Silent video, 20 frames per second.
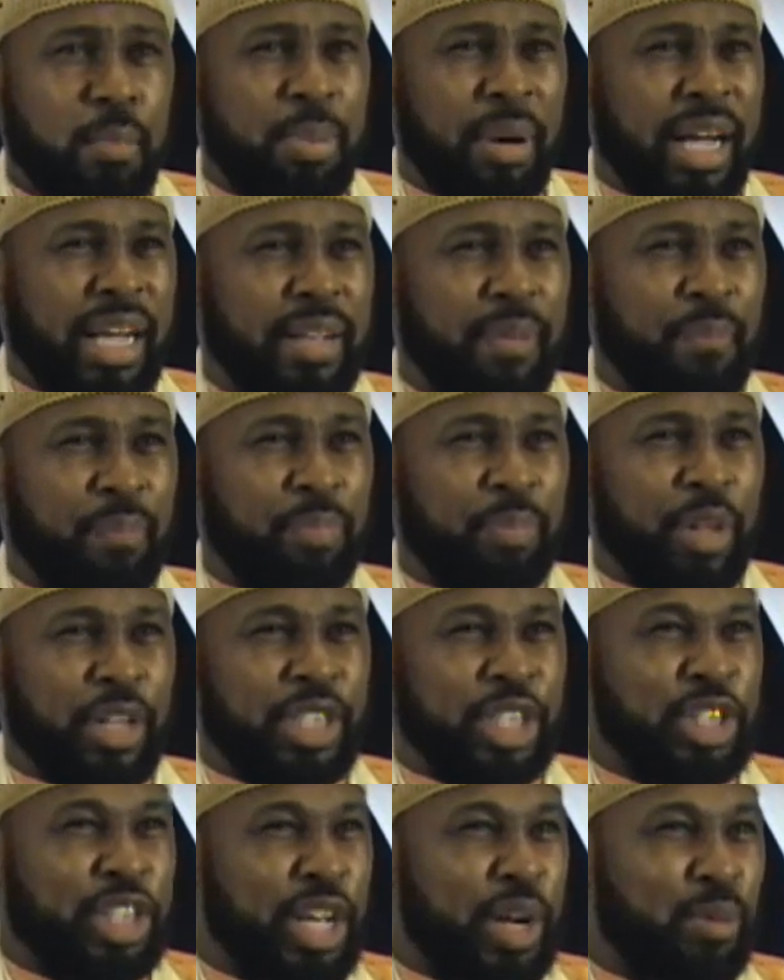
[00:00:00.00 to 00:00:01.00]
But
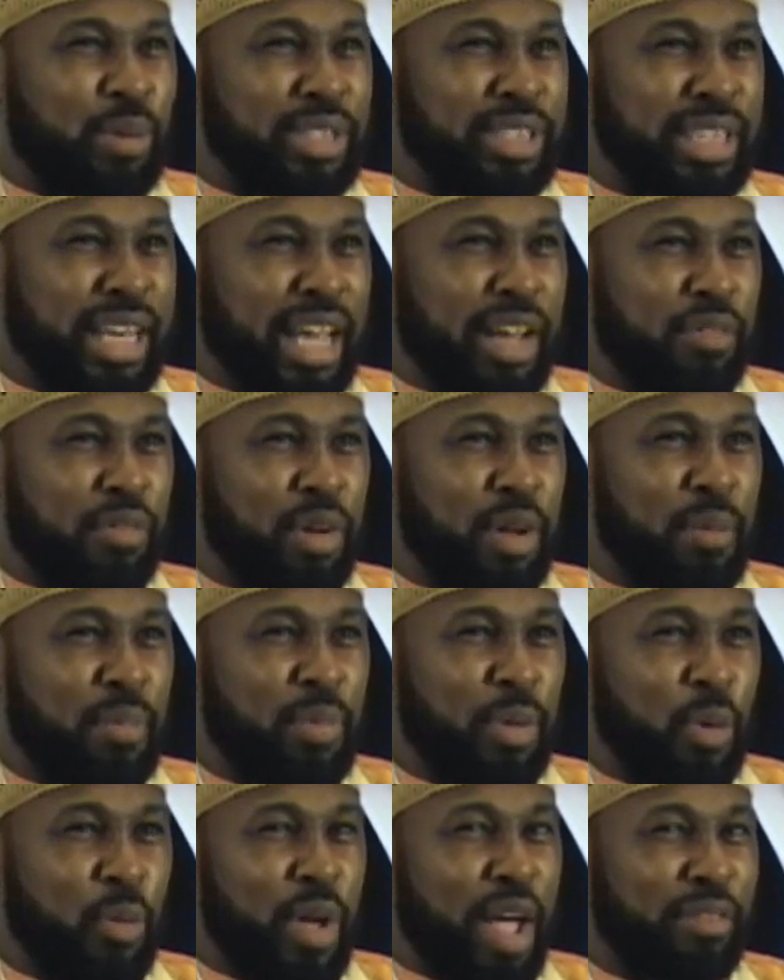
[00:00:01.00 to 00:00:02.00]
to deal with slavery,
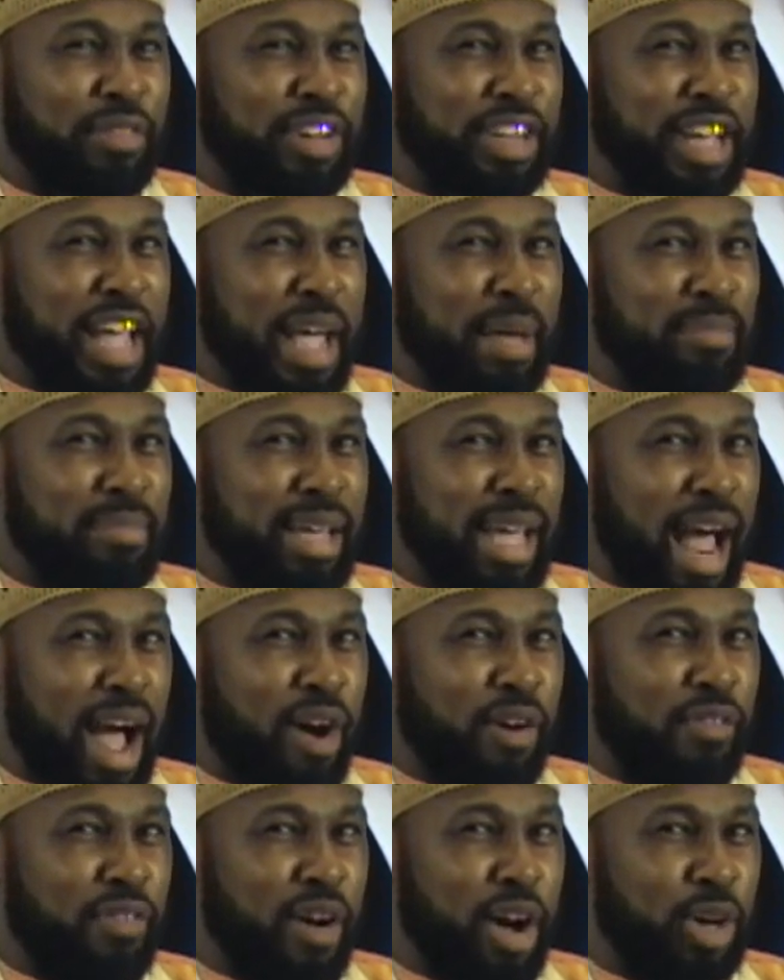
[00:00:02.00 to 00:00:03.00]
we have to admit
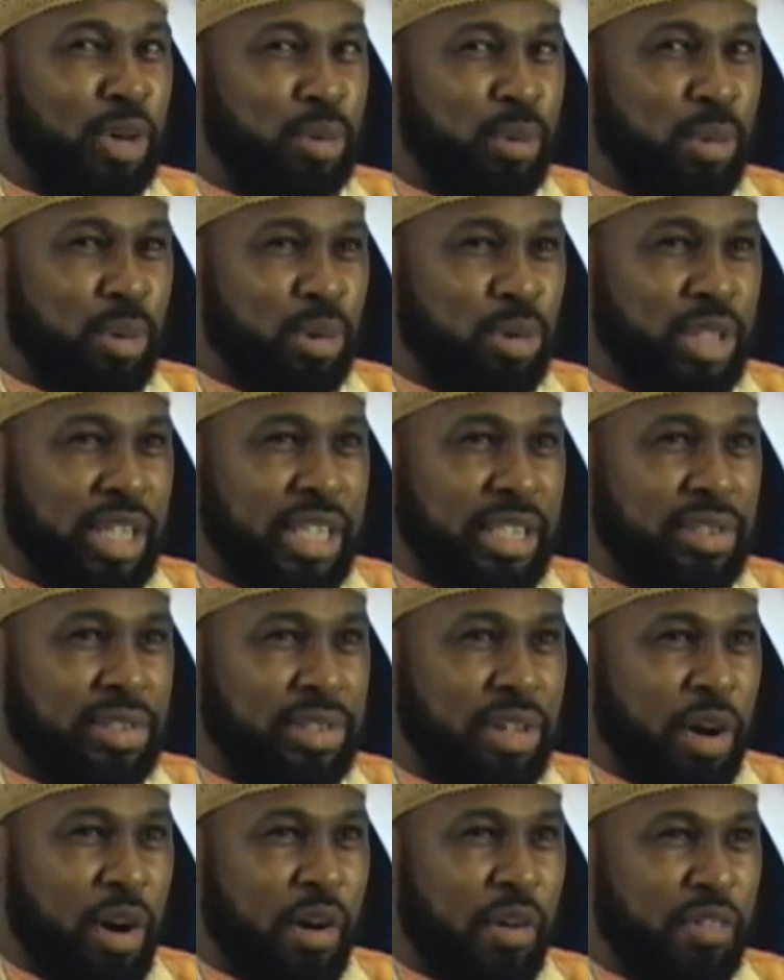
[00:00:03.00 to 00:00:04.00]
our
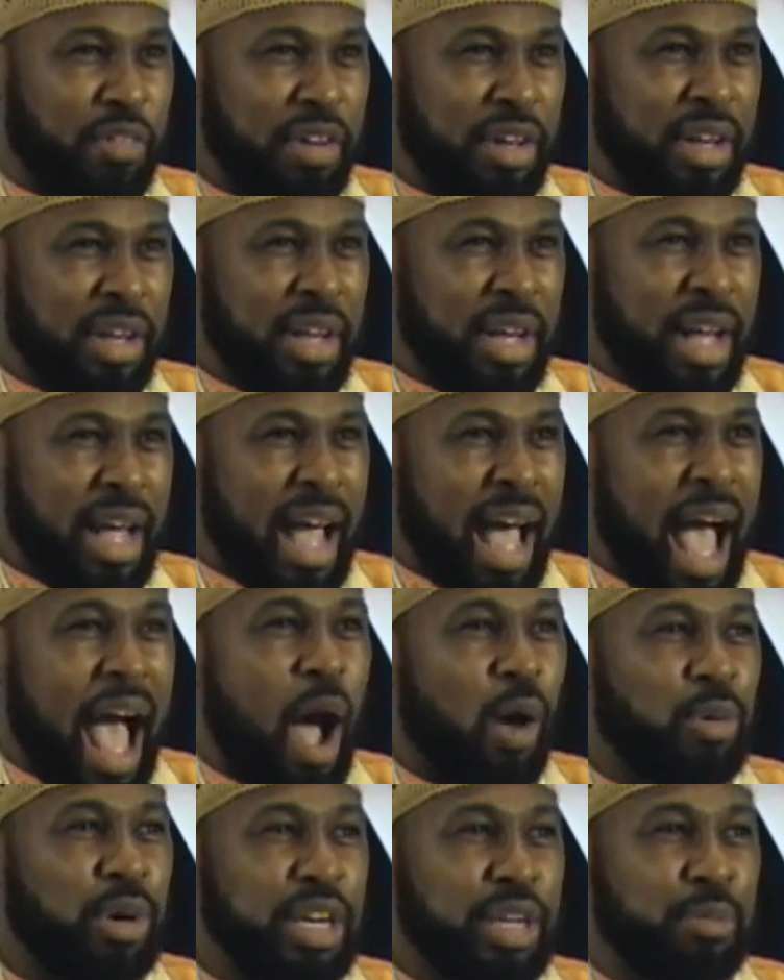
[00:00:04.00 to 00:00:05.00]
vulnerableness of
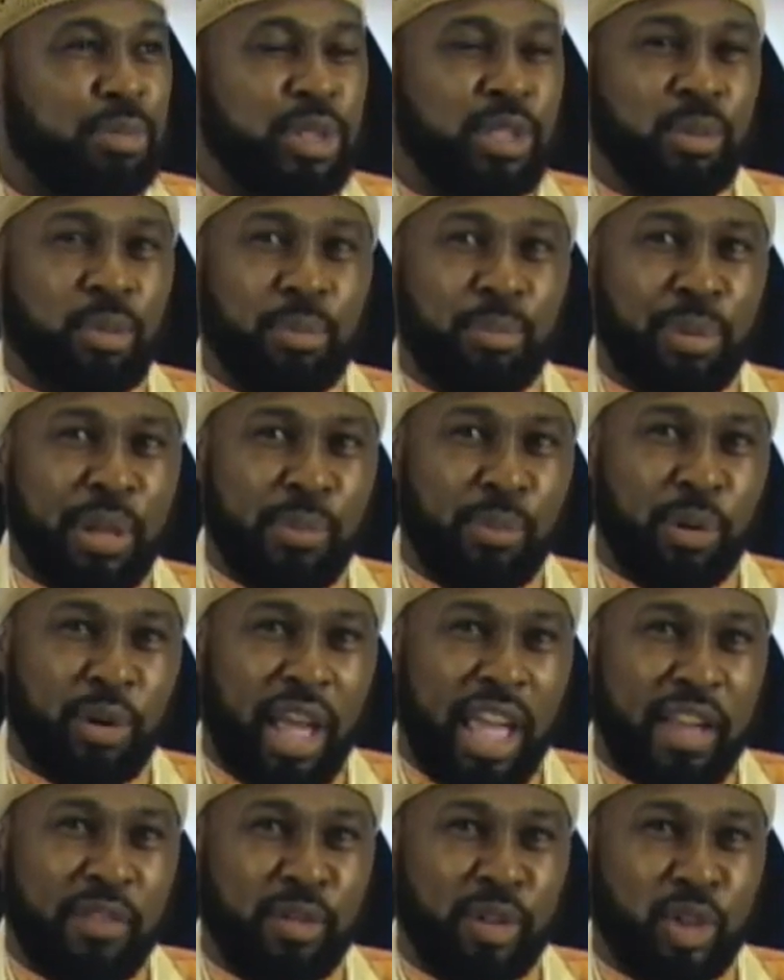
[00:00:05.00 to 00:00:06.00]
how were these people
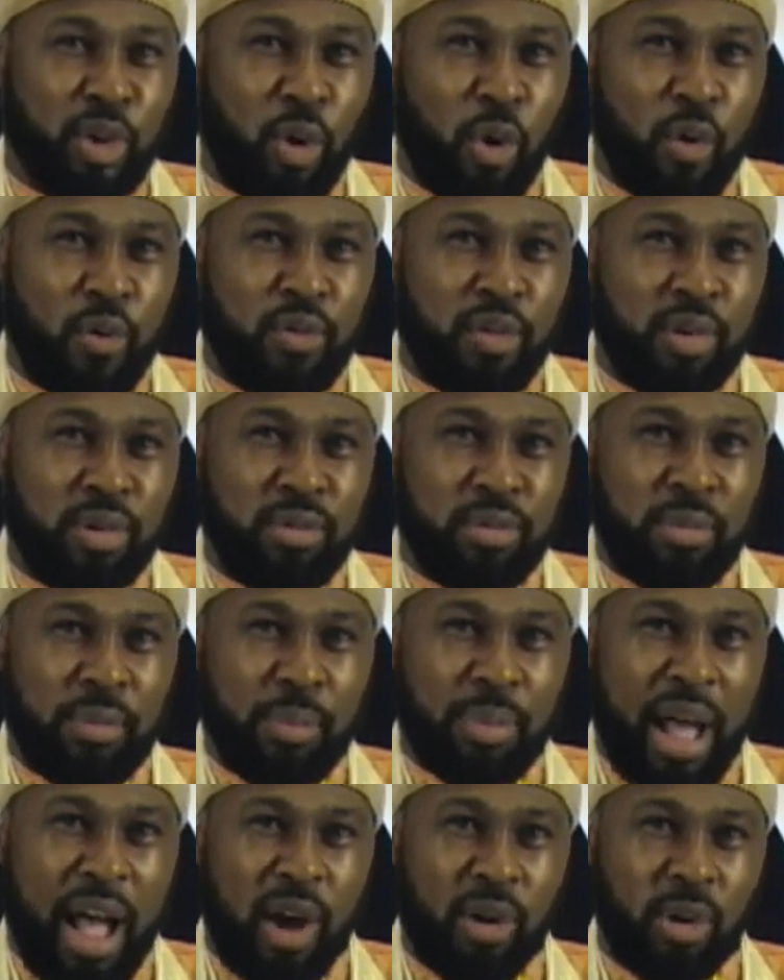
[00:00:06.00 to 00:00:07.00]
able to
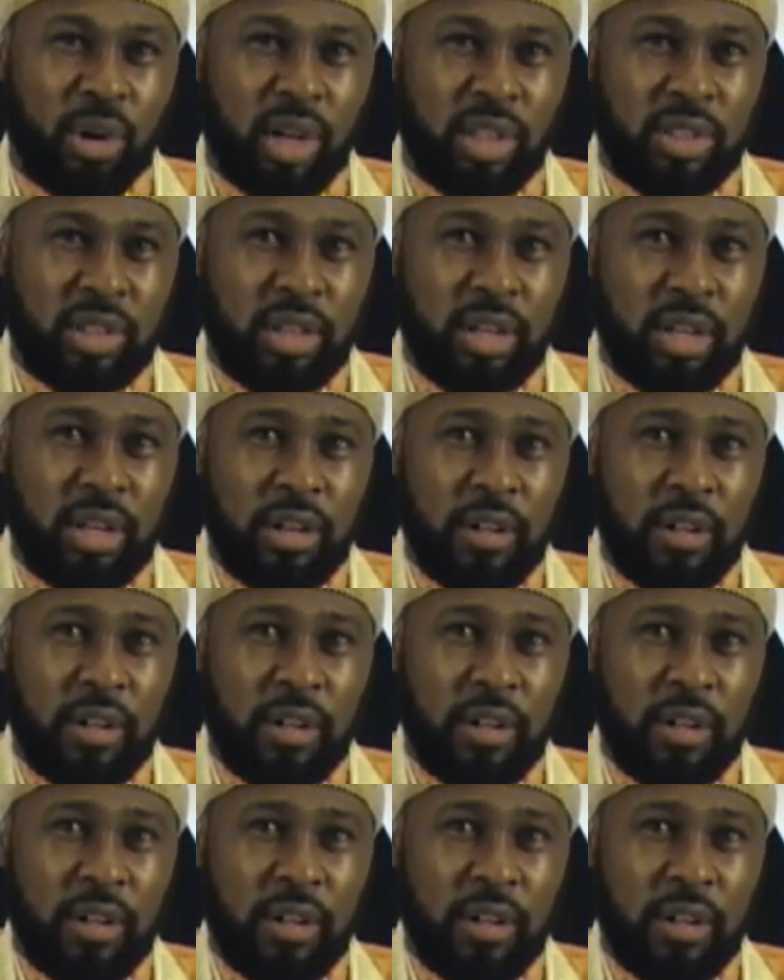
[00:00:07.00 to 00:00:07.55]
overpower us?